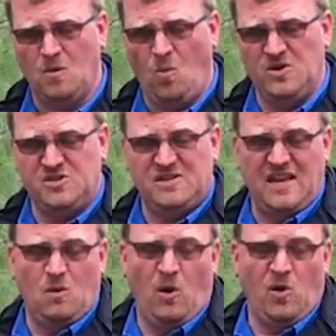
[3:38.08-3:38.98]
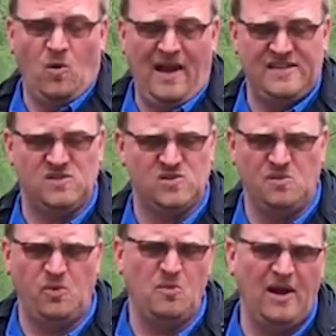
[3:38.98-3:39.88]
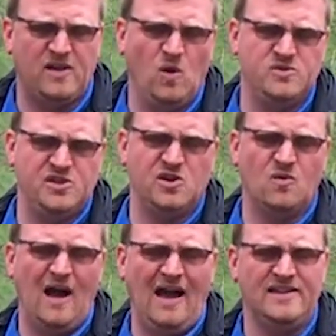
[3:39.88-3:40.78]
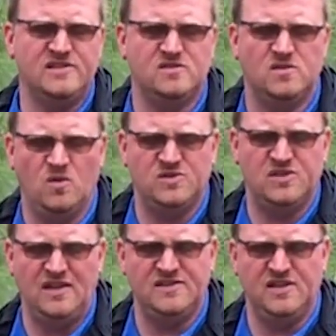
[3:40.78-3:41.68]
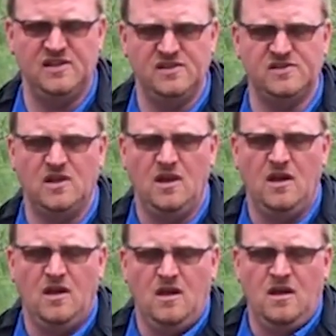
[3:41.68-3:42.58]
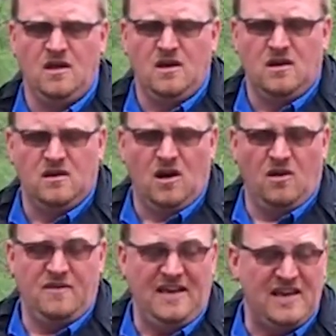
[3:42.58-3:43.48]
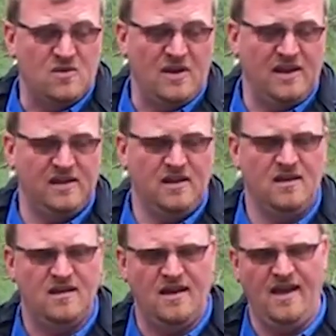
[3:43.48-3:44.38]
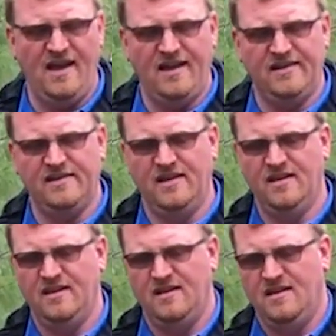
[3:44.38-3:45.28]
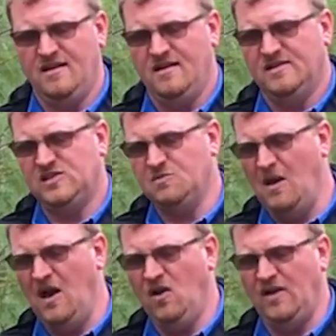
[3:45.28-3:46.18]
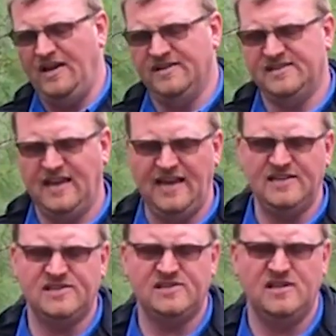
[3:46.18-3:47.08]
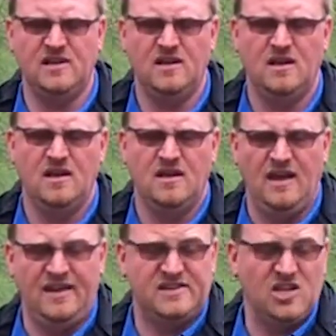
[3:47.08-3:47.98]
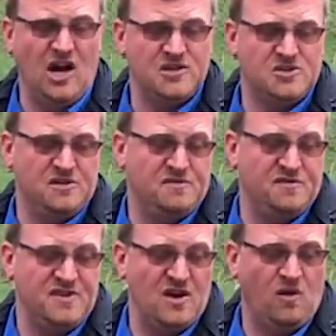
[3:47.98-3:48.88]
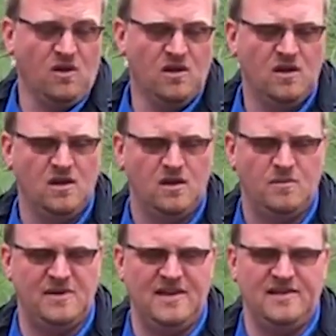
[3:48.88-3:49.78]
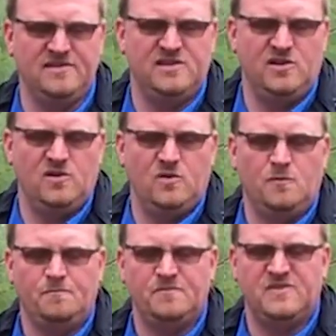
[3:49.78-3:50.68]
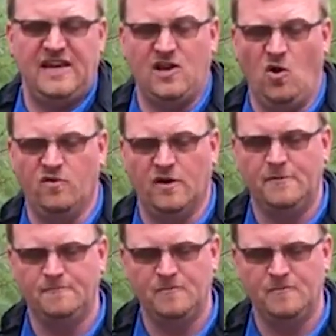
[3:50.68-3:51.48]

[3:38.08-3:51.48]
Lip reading: Once you take one away. So simply by closing your eyes, those senses of hearing and smell and taste and touch and feel begin to take over.